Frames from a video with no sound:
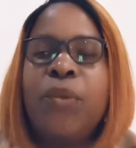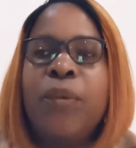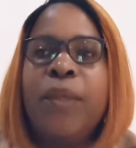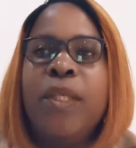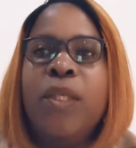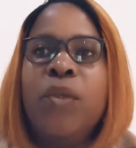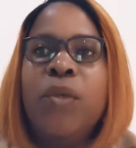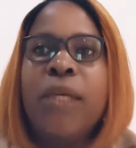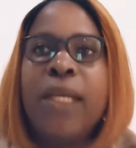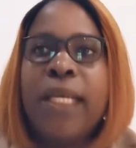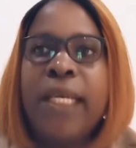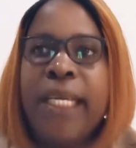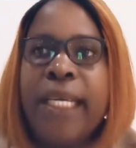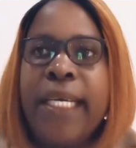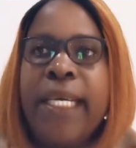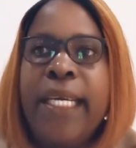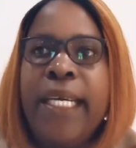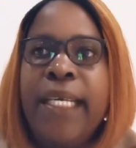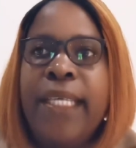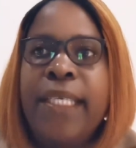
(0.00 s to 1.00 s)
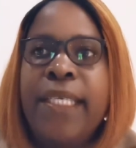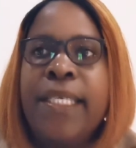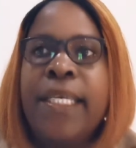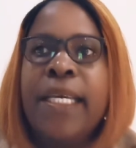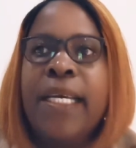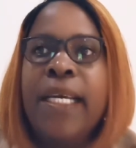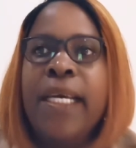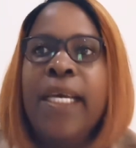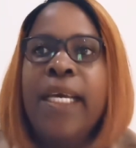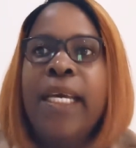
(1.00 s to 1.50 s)
When you click it,
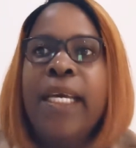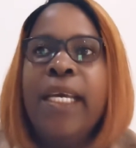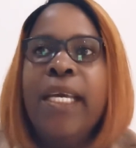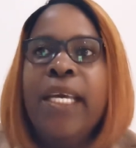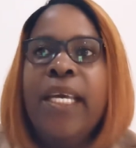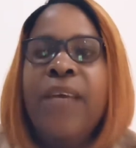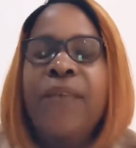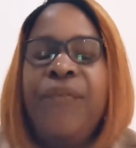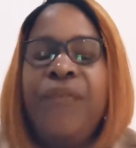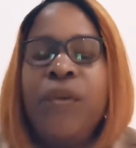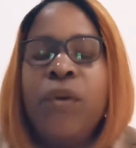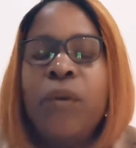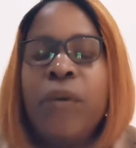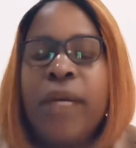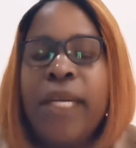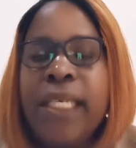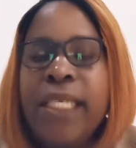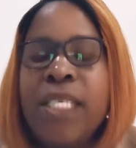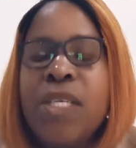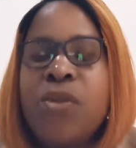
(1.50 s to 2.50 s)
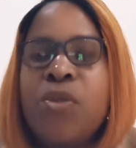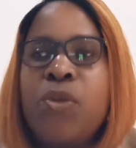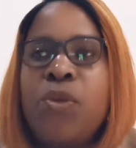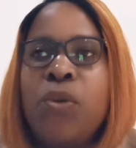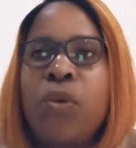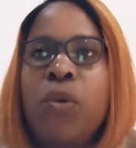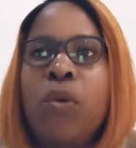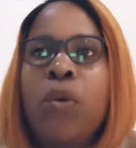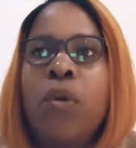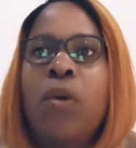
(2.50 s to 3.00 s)
if you read it
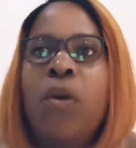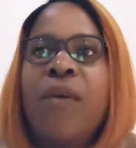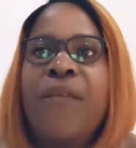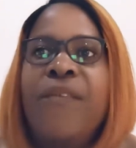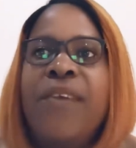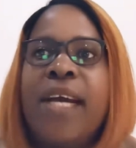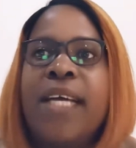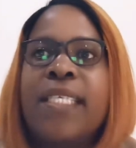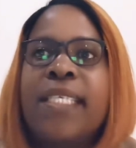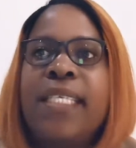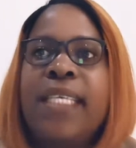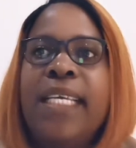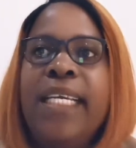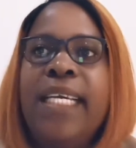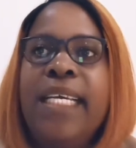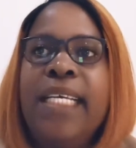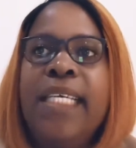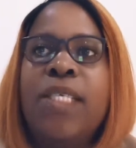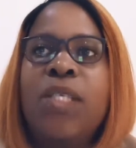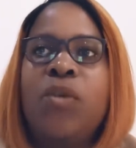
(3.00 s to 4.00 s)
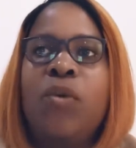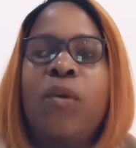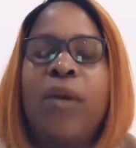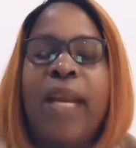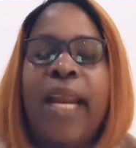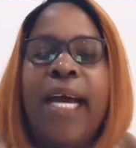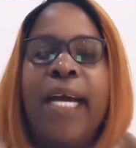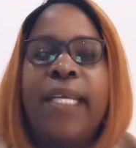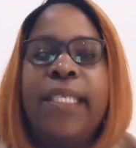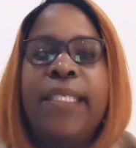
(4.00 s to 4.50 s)
through, obviously it's
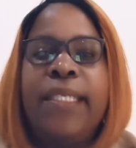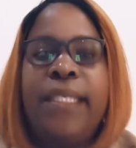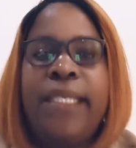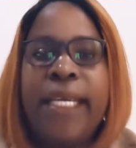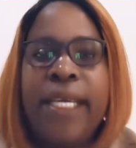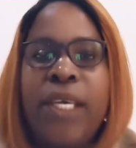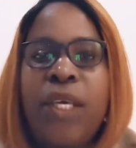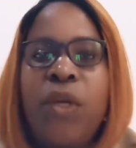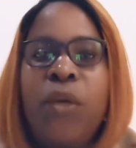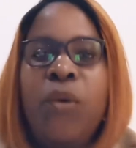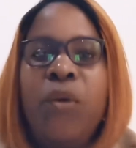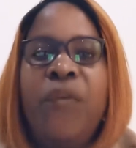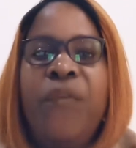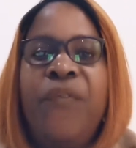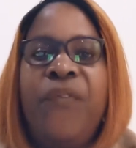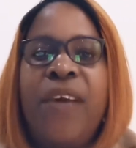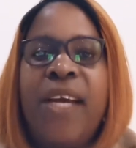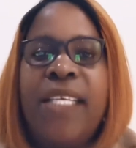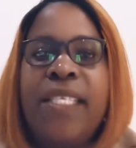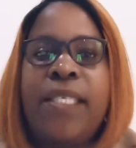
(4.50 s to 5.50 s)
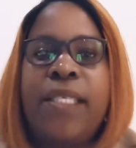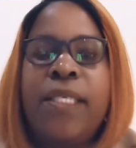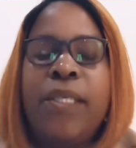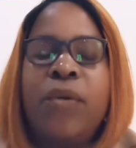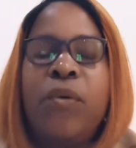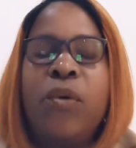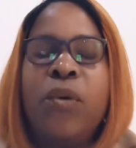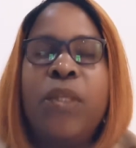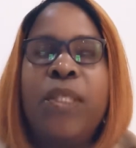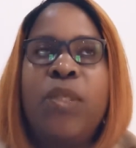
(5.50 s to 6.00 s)
gonna take you first
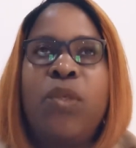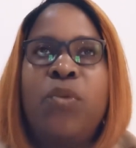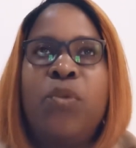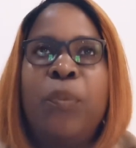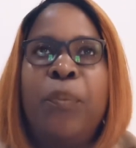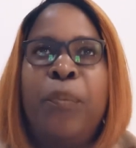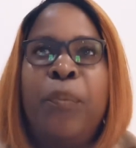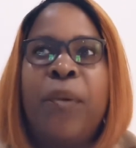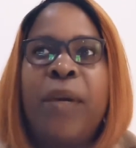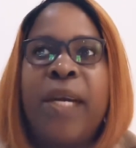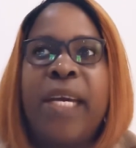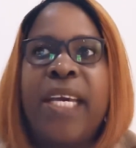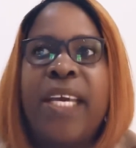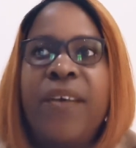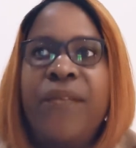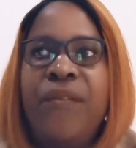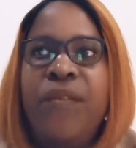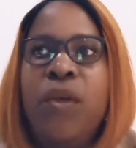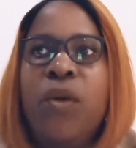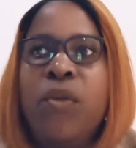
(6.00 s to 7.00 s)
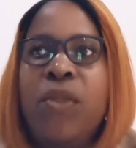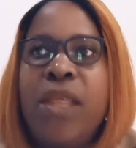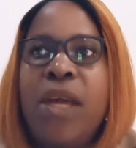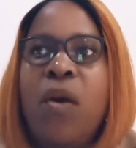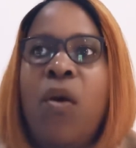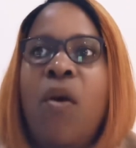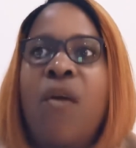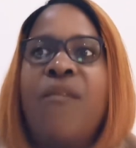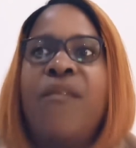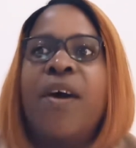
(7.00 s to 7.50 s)
to give you the
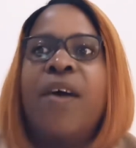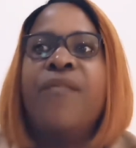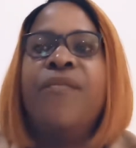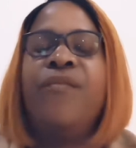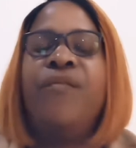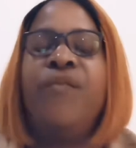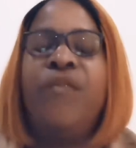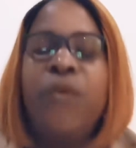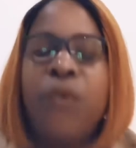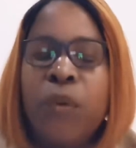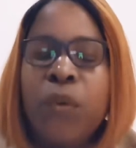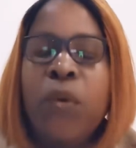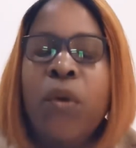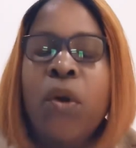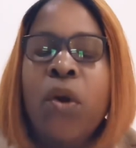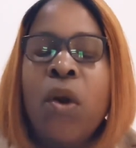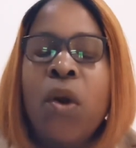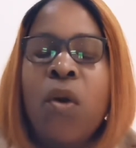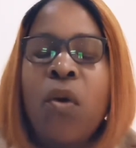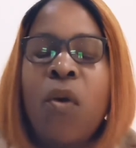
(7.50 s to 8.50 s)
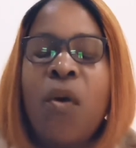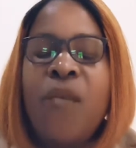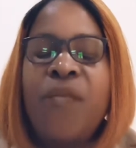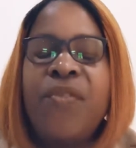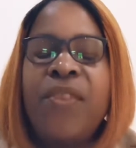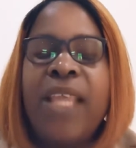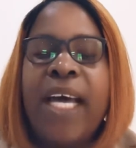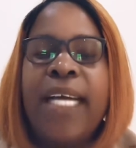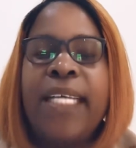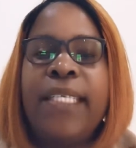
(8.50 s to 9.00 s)
overview
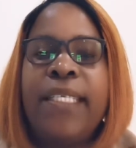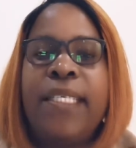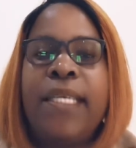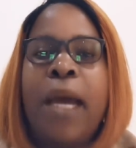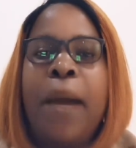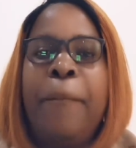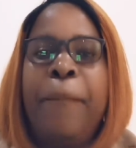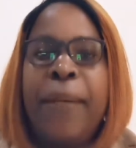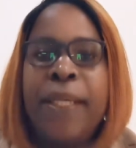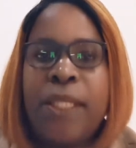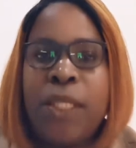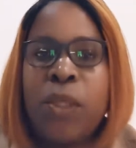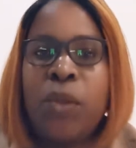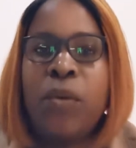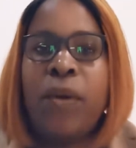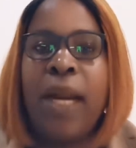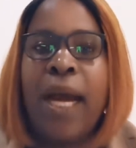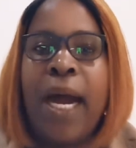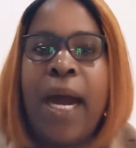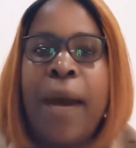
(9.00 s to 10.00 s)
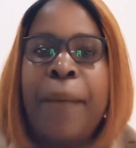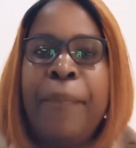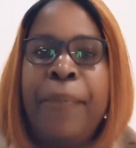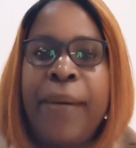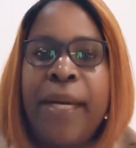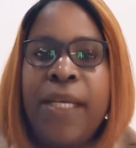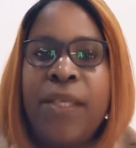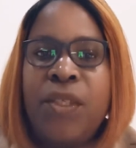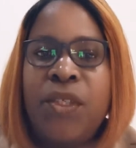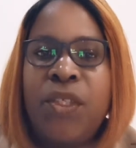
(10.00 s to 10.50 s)
of that particular
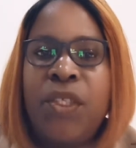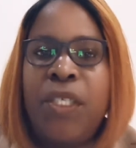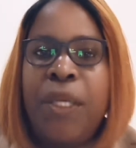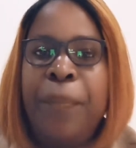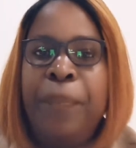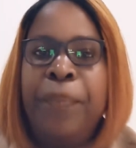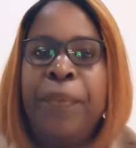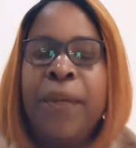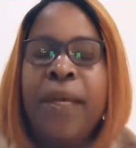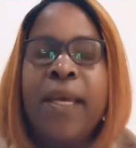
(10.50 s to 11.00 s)
apprenticeship.